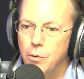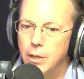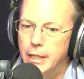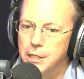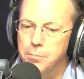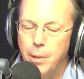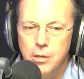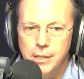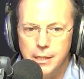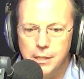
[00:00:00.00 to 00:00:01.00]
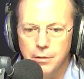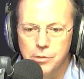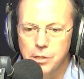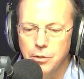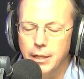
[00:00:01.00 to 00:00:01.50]
we will expose
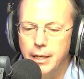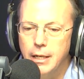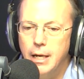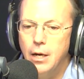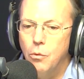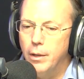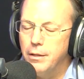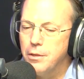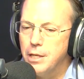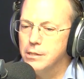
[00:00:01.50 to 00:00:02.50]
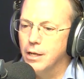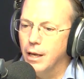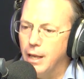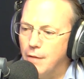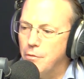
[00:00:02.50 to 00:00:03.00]
ourselves to it. And one of the things I
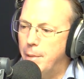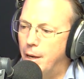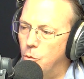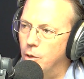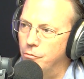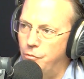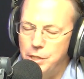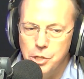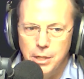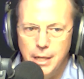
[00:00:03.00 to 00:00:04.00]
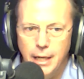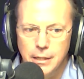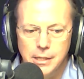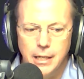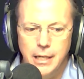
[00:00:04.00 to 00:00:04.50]
love about what vision
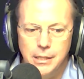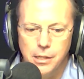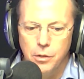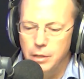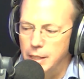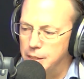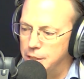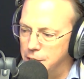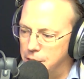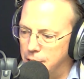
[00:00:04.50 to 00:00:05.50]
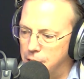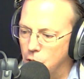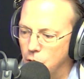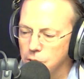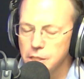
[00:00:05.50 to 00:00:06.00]
does is that it's just
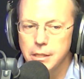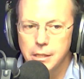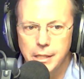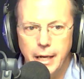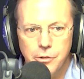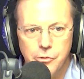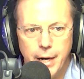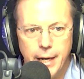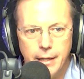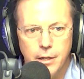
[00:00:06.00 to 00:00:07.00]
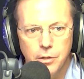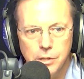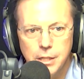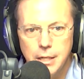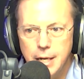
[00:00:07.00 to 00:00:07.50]
this constant soundtrack, a
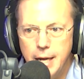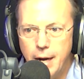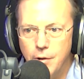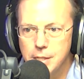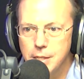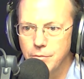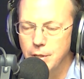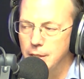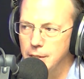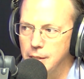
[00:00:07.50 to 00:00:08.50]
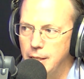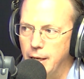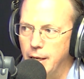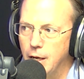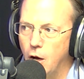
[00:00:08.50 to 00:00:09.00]
constant narrative that is
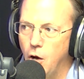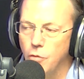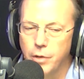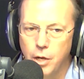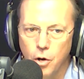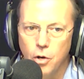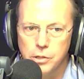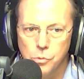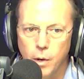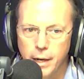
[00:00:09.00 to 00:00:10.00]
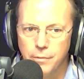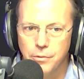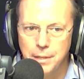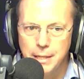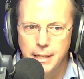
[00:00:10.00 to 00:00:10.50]
there of God's way
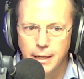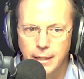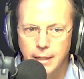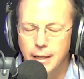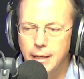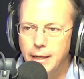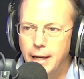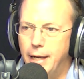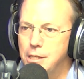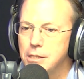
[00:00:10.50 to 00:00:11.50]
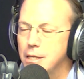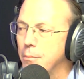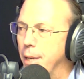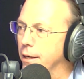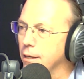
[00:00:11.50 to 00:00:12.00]
of thinking. And just
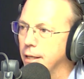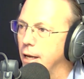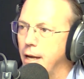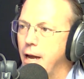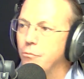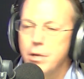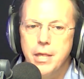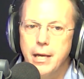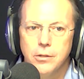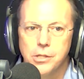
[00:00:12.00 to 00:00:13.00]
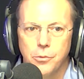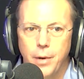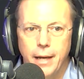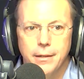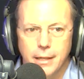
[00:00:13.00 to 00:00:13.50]
think about it, like everything else
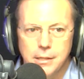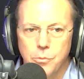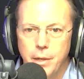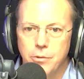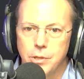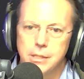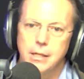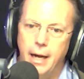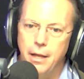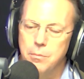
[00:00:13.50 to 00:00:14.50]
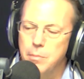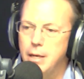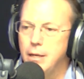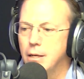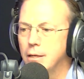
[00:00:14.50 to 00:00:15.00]
around us, whether it's other
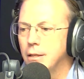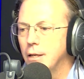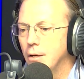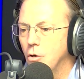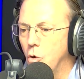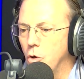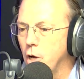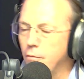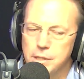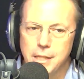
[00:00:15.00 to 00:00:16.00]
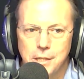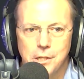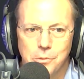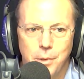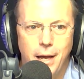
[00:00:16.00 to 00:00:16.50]
media or
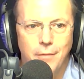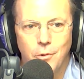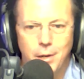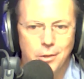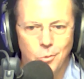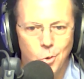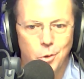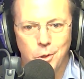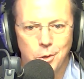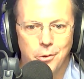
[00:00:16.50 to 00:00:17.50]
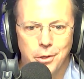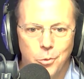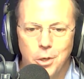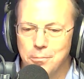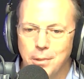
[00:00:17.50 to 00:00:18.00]
conversations we have around the water cooler in
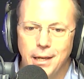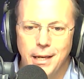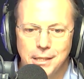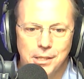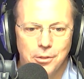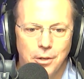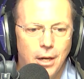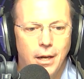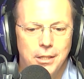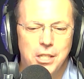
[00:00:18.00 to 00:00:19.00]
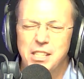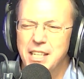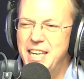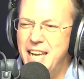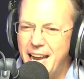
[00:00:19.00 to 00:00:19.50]
the workplace, or just the